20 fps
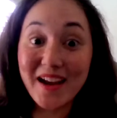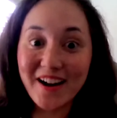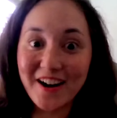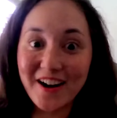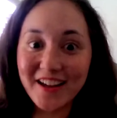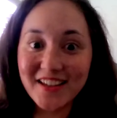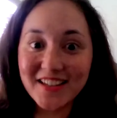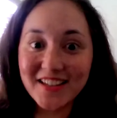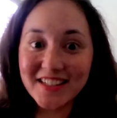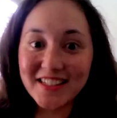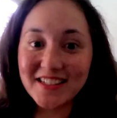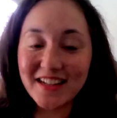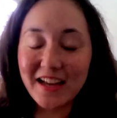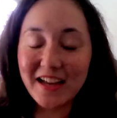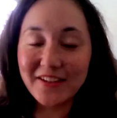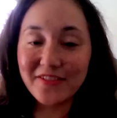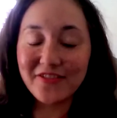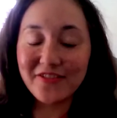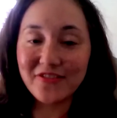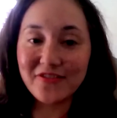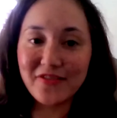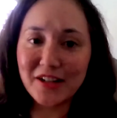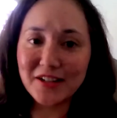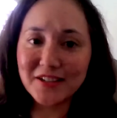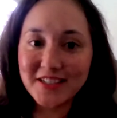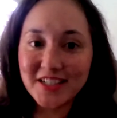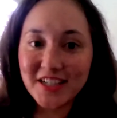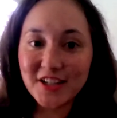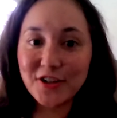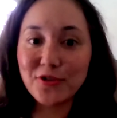areas and kind of
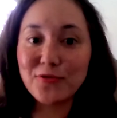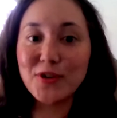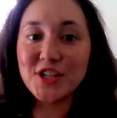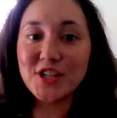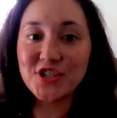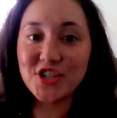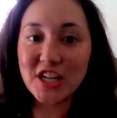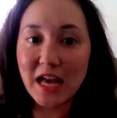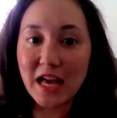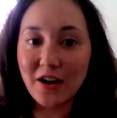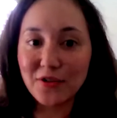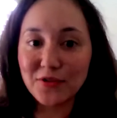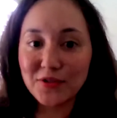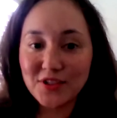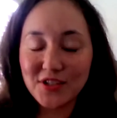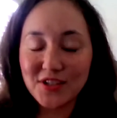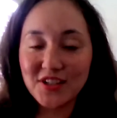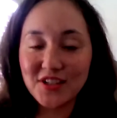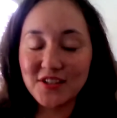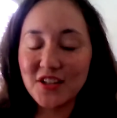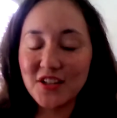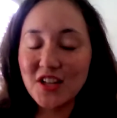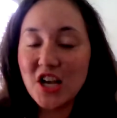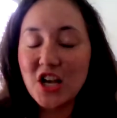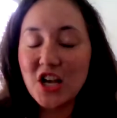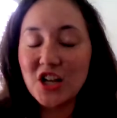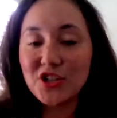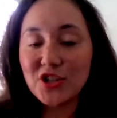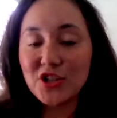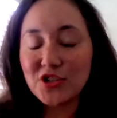volunteering, reaching out to
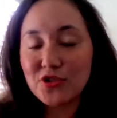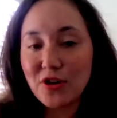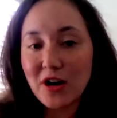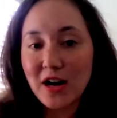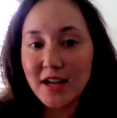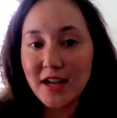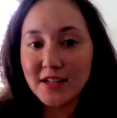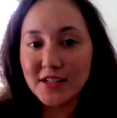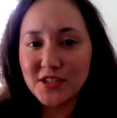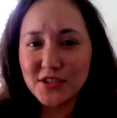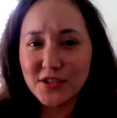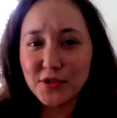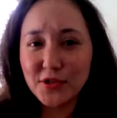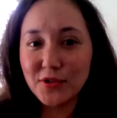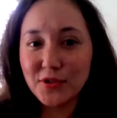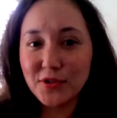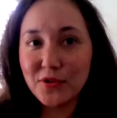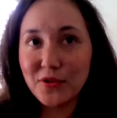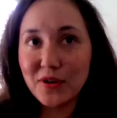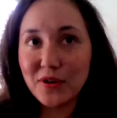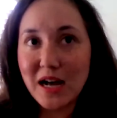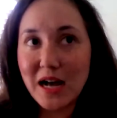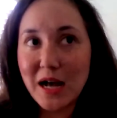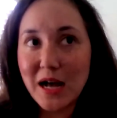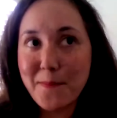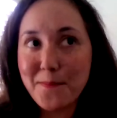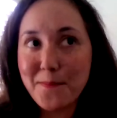try to